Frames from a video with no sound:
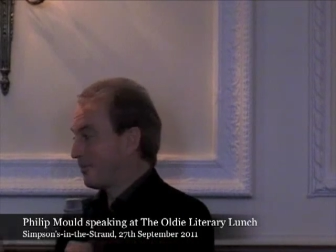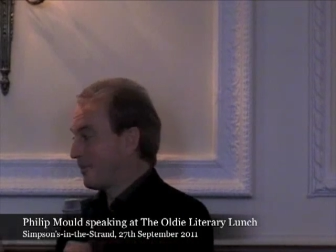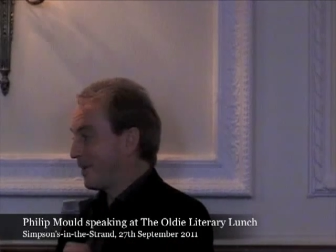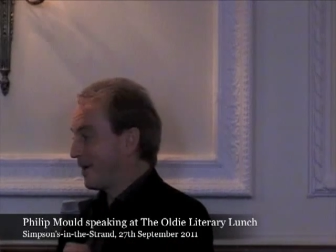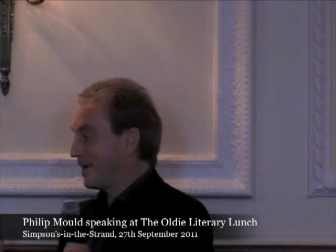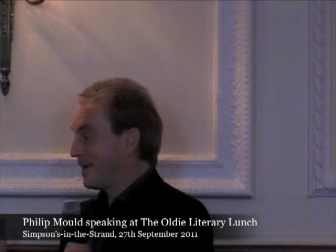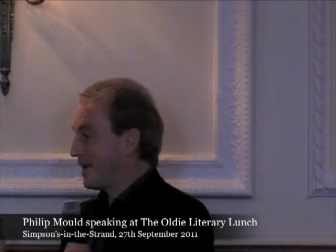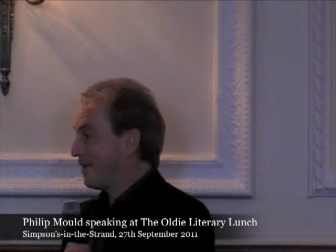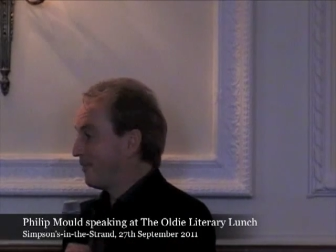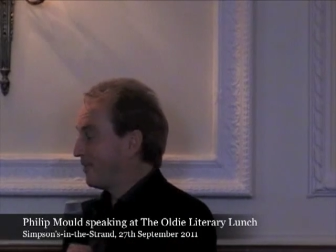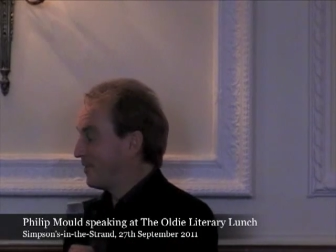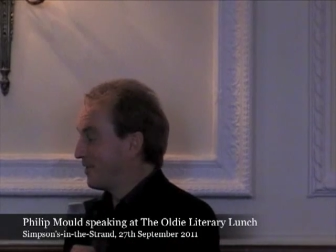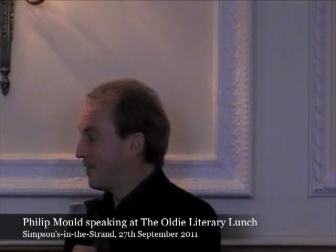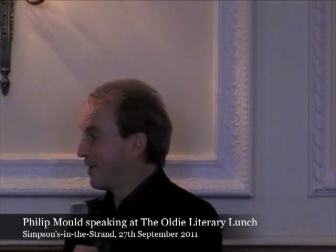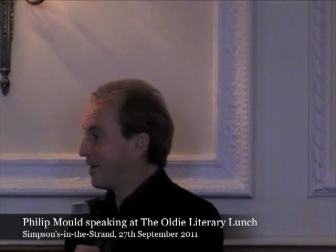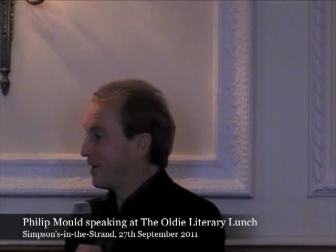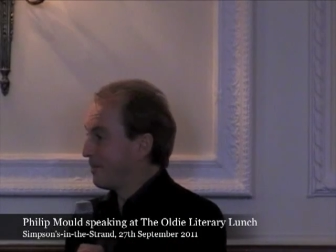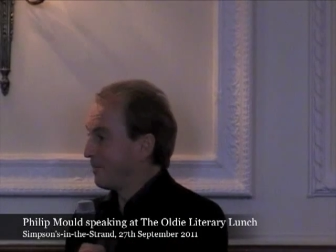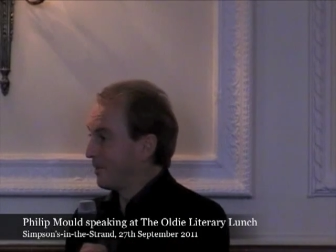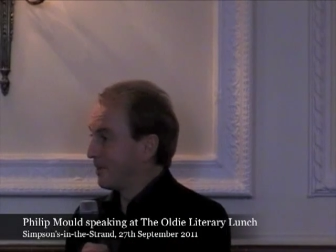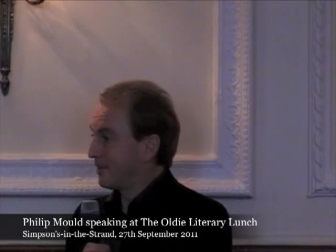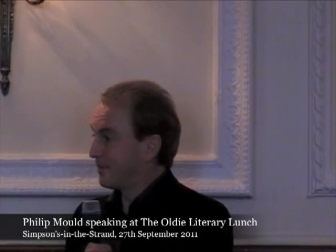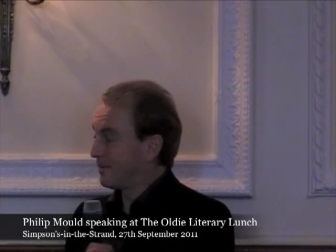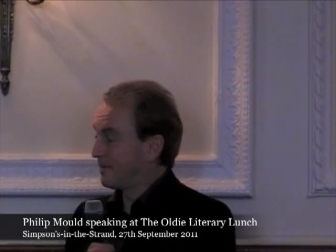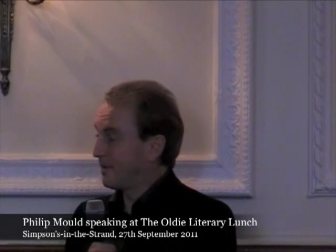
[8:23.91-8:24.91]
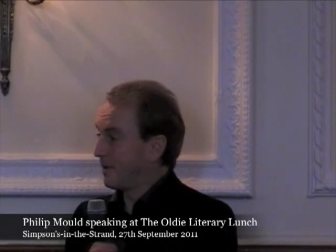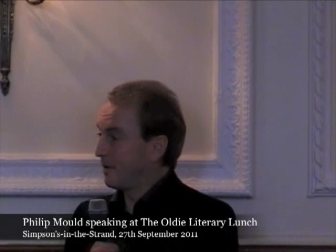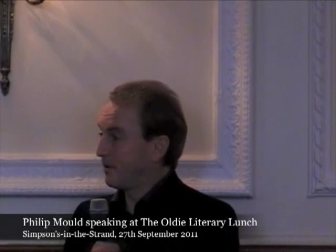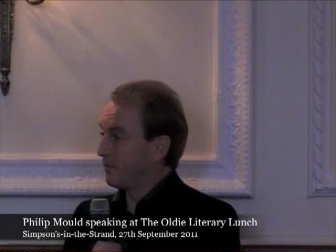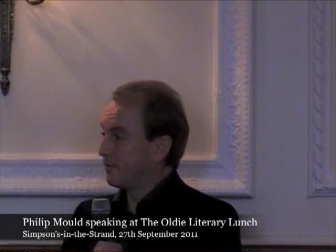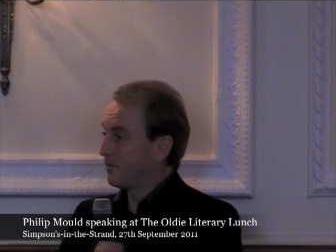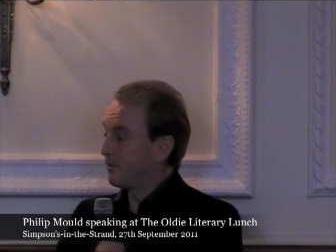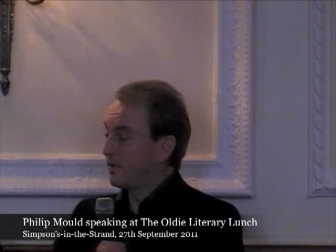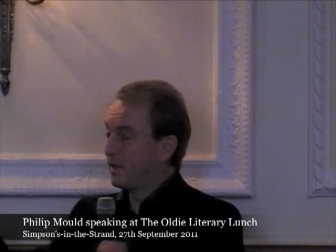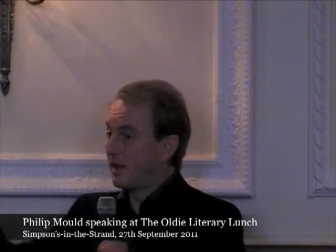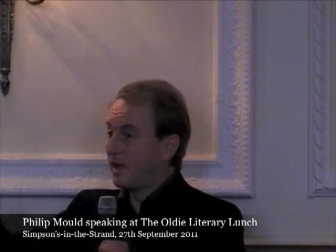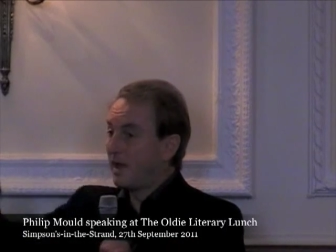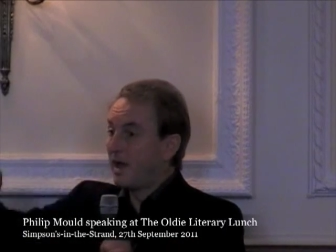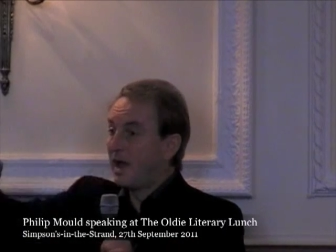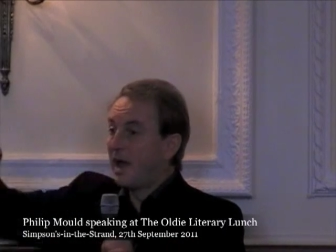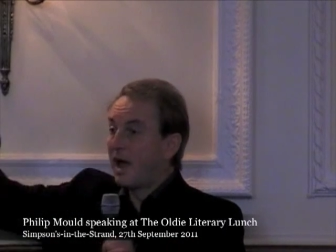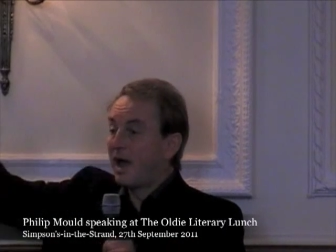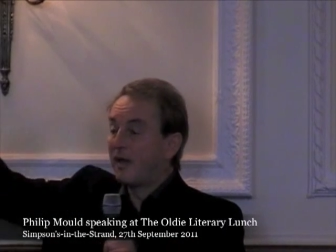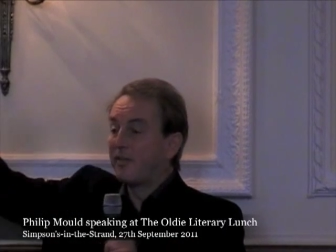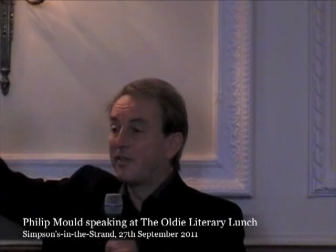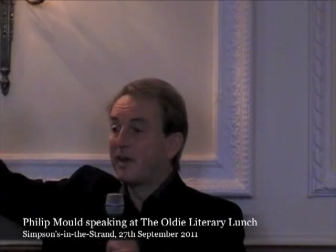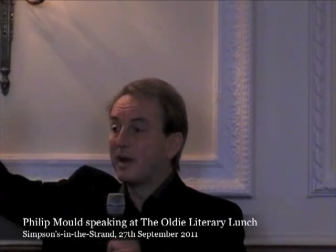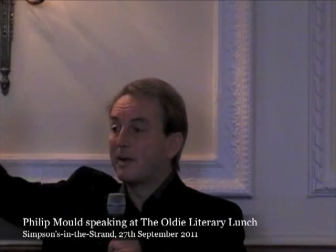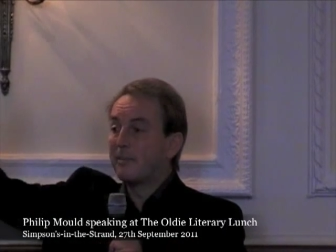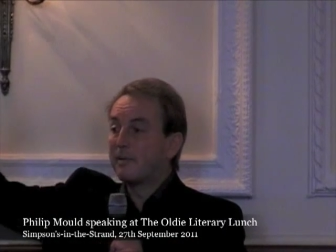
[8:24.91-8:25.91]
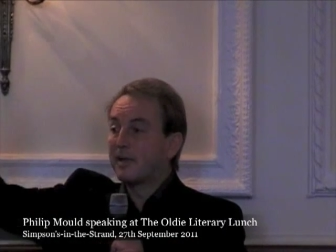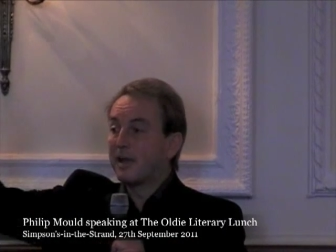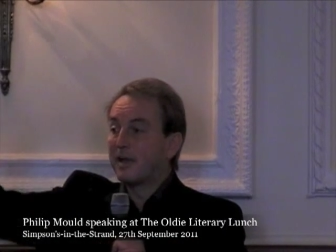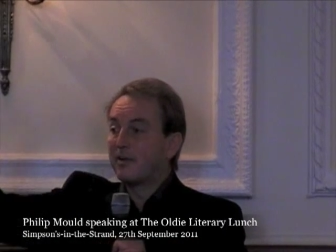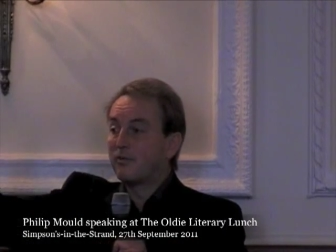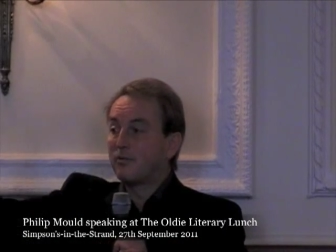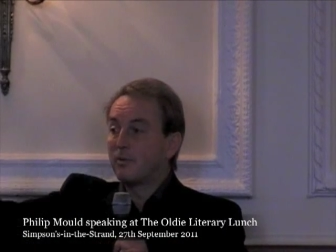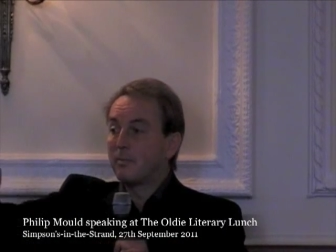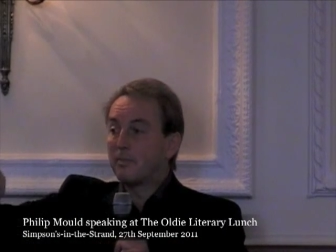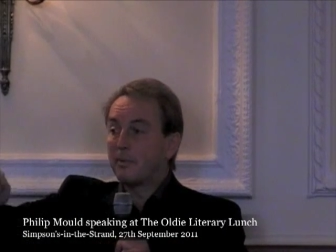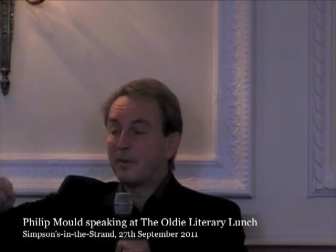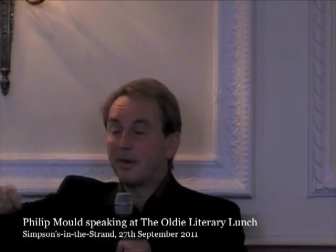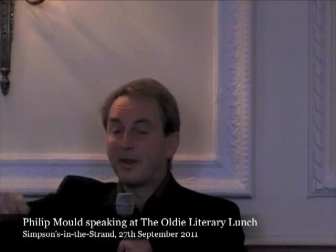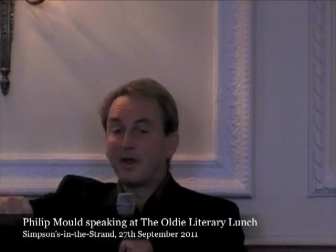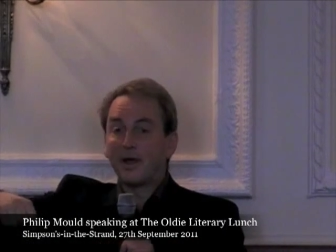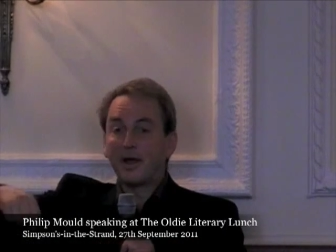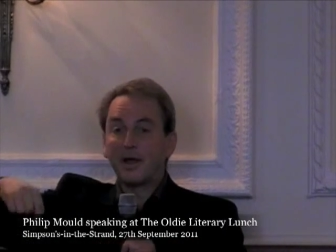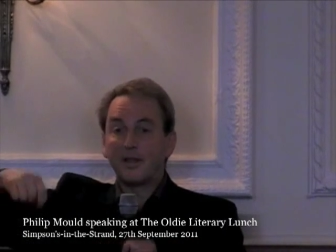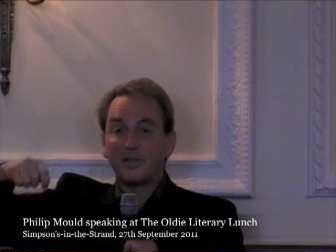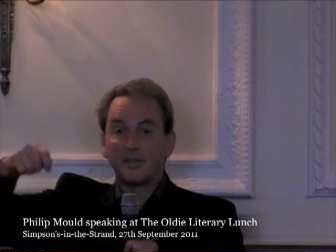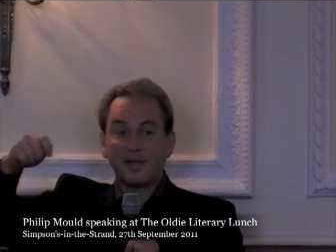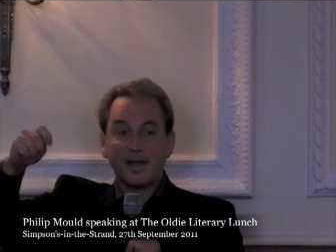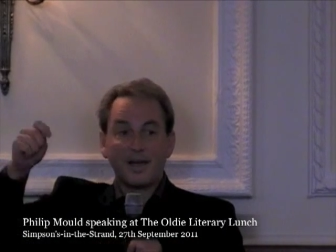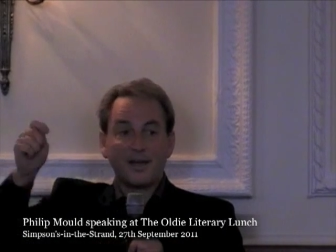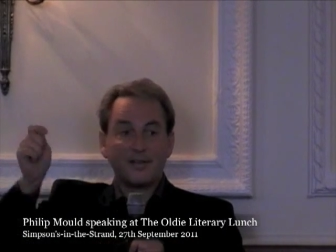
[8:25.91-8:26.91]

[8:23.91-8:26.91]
but I'd never done it myself. And then I began to apply the